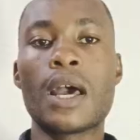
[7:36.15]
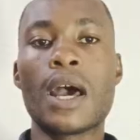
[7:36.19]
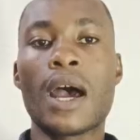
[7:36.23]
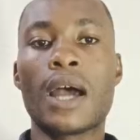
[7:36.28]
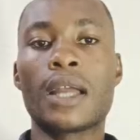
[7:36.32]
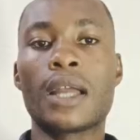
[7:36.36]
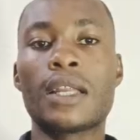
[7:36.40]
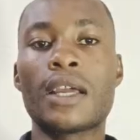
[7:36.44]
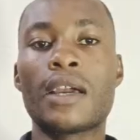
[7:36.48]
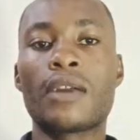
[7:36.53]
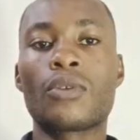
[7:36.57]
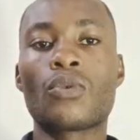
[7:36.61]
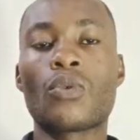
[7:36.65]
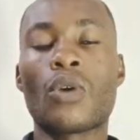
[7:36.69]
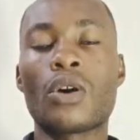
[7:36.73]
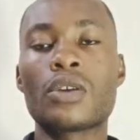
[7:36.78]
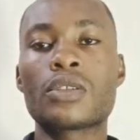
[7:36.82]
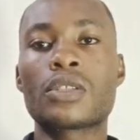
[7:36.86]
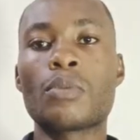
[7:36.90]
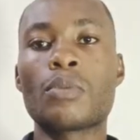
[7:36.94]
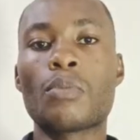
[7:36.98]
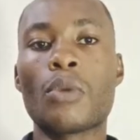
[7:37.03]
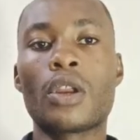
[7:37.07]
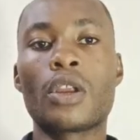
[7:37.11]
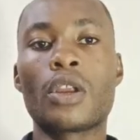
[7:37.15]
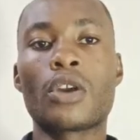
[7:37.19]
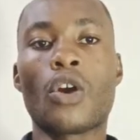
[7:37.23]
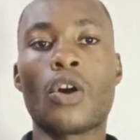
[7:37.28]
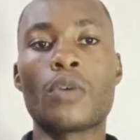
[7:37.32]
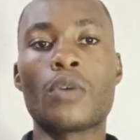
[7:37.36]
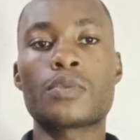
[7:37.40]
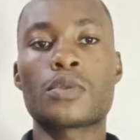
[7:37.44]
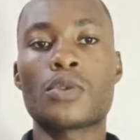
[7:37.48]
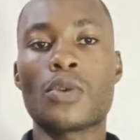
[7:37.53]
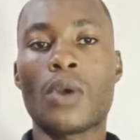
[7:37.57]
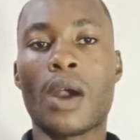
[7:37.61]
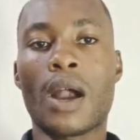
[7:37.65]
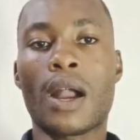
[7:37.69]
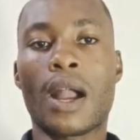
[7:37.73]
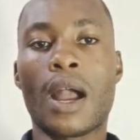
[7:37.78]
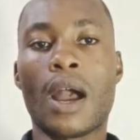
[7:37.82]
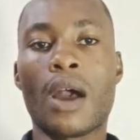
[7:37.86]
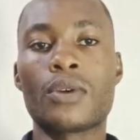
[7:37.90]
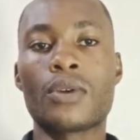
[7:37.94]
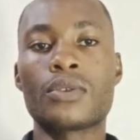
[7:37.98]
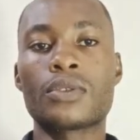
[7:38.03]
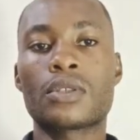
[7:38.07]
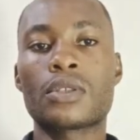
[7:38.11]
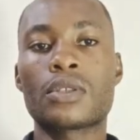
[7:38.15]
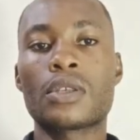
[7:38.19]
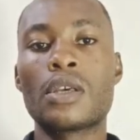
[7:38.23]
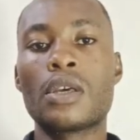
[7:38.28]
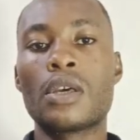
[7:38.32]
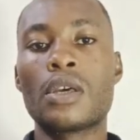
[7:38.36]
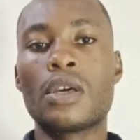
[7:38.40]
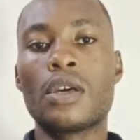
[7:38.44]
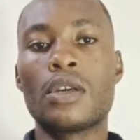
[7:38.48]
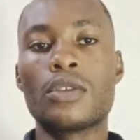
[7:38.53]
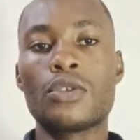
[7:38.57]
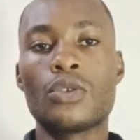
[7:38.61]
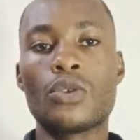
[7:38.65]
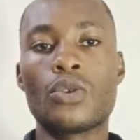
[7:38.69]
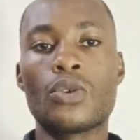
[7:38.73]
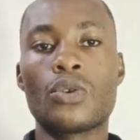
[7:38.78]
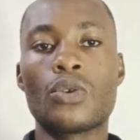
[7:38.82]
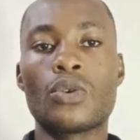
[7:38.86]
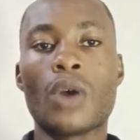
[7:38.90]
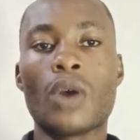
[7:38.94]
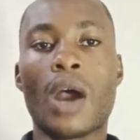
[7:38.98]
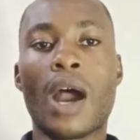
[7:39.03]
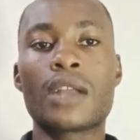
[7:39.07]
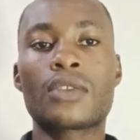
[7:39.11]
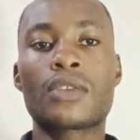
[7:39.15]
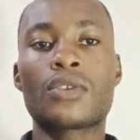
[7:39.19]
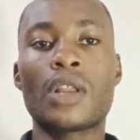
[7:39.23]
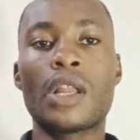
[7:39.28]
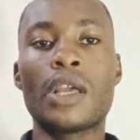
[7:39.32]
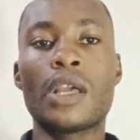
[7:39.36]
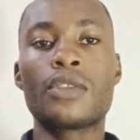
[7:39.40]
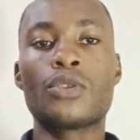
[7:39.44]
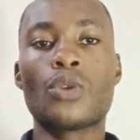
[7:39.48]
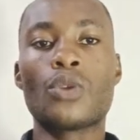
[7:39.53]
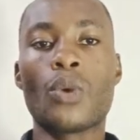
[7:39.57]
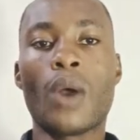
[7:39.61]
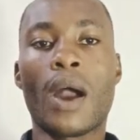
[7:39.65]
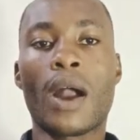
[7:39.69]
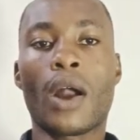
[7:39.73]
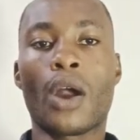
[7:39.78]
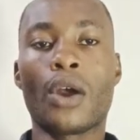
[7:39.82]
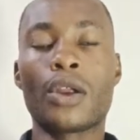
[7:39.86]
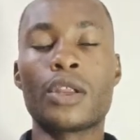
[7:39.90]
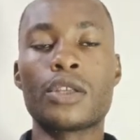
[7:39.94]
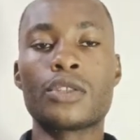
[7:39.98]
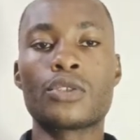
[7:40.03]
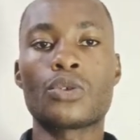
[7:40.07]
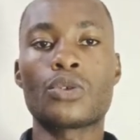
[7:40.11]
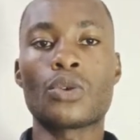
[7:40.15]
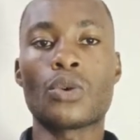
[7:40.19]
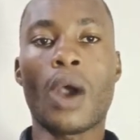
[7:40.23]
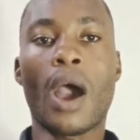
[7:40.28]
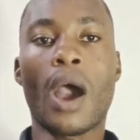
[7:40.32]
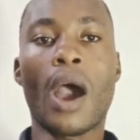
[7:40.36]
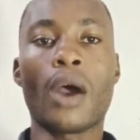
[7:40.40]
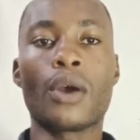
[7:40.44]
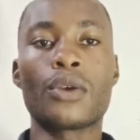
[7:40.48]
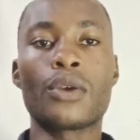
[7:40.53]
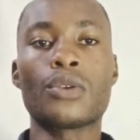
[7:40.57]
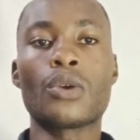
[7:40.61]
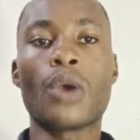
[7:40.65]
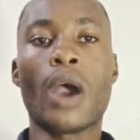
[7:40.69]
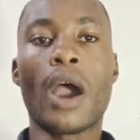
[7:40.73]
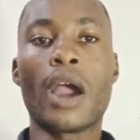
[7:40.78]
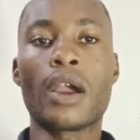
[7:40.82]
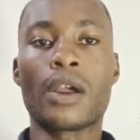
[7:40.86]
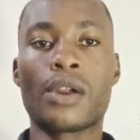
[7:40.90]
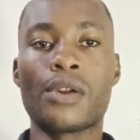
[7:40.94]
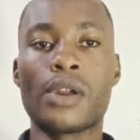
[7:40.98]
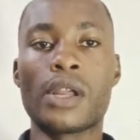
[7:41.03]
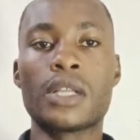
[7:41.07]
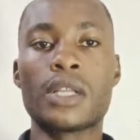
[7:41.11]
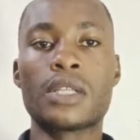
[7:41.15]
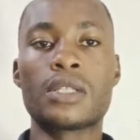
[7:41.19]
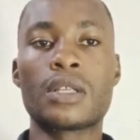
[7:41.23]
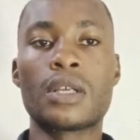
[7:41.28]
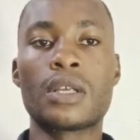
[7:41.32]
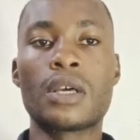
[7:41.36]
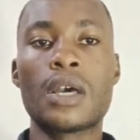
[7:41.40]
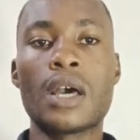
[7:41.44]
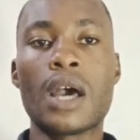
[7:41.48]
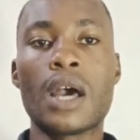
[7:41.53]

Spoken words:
And then once the money comes to your account, you actually do according to how you agreed.